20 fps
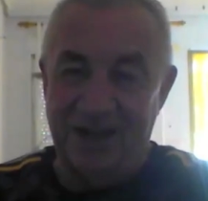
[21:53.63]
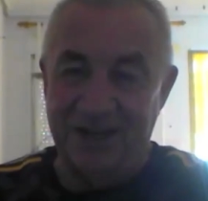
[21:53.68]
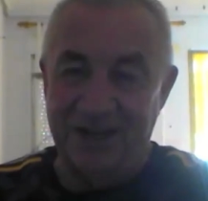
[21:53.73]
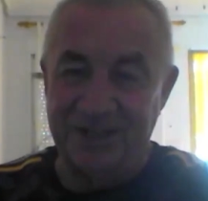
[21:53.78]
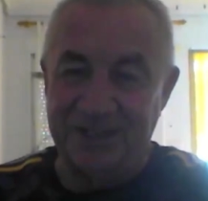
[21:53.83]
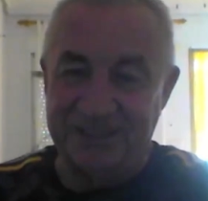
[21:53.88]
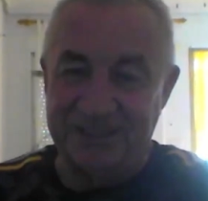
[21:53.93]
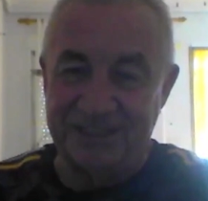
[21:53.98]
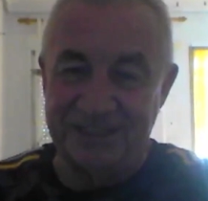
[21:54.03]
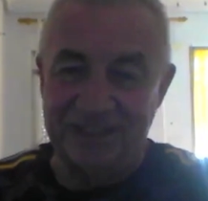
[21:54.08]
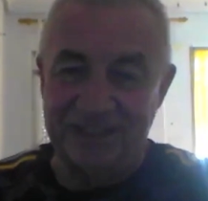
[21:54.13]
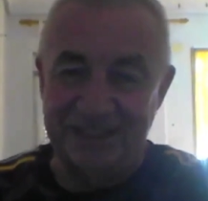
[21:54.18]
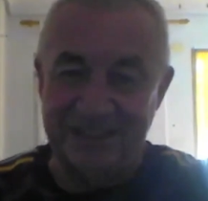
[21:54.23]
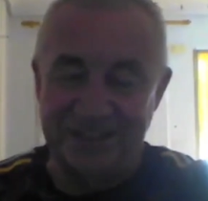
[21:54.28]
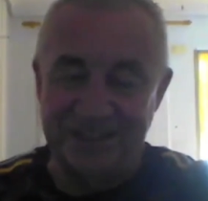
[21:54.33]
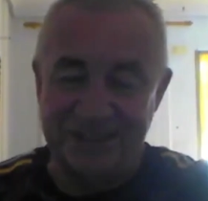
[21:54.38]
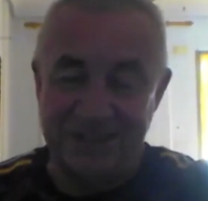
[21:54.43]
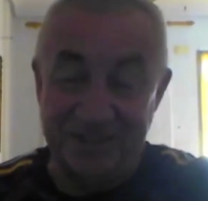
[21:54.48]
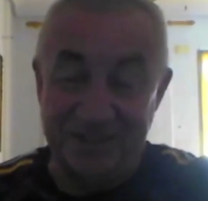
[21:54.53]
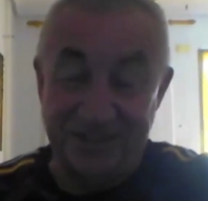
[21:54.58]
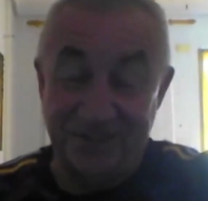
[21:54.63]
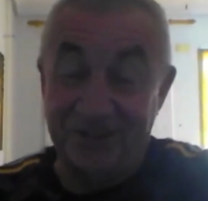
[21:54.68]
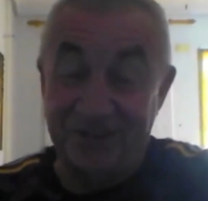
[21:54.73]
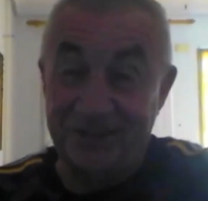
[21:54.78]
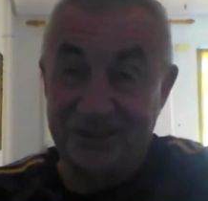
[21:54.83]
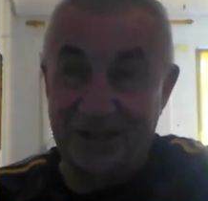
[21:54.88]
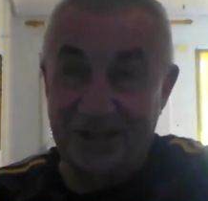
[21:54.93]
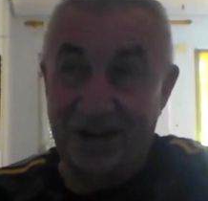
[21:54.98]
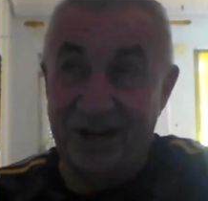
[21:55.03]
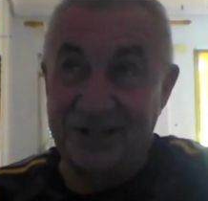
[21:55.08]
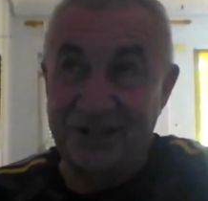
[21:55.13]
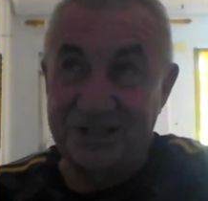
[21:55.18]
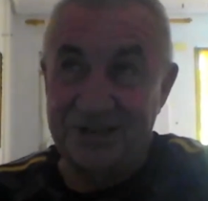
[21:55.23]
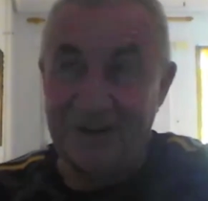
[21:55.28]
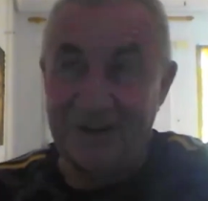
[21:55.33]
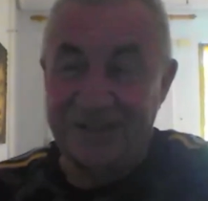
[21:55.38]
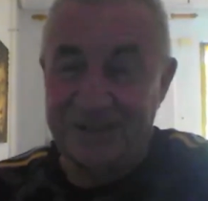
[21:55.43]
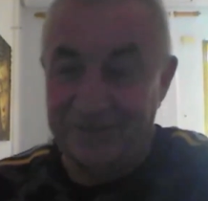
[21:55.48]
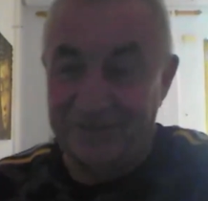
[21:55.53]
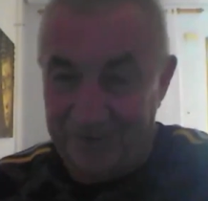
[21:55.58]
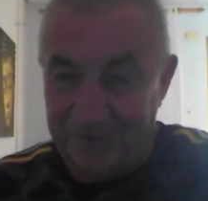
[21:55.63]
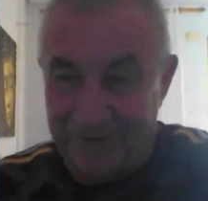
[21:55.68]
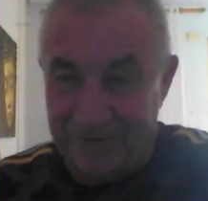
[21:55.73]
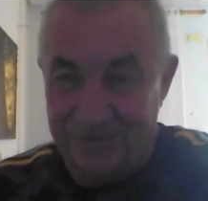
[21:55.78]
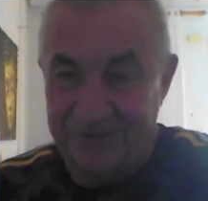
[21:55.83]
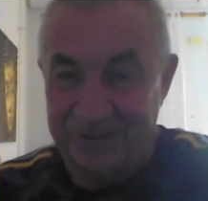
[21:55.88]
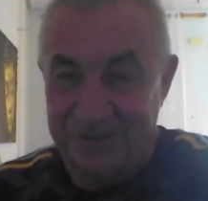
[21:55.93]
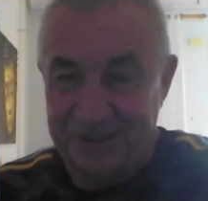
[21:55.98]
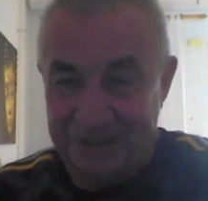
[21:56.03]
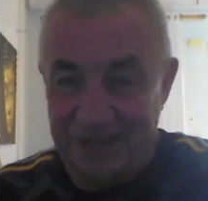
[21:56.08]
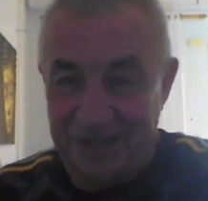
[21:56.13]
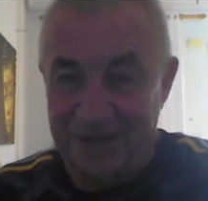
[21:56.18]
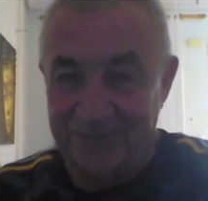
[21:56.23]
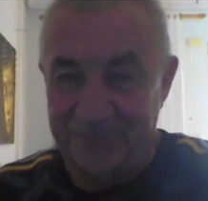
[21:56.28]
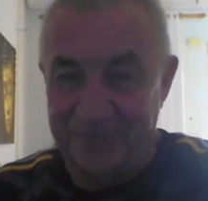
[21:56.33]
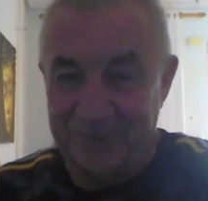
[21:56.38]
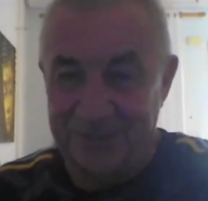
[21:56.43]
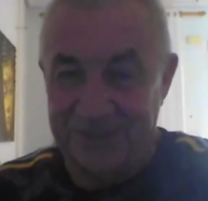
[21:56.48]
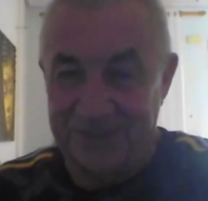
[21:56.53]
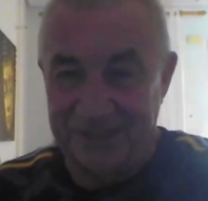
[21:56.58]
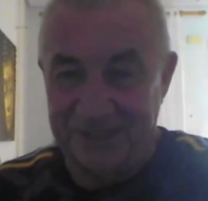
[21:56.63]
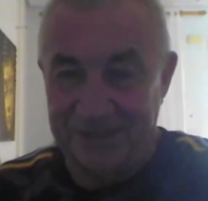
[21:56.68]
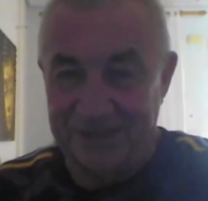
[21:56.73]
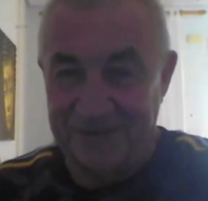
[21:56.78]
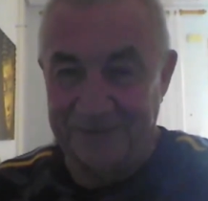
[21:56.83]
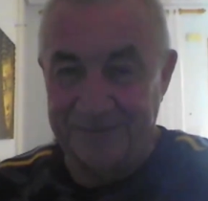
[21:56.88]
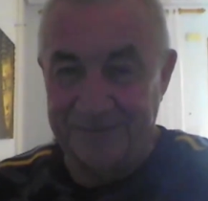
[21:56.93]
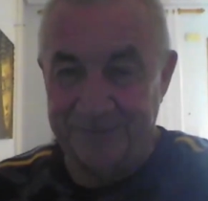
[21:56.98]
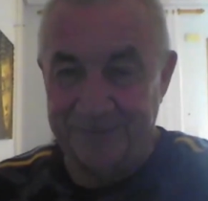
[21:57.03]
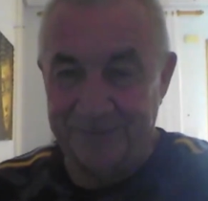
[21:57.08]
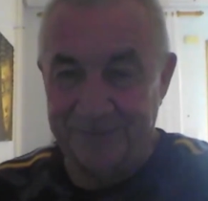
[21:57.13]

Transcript: light, it sort of shows you how difficult it's going to be. You know.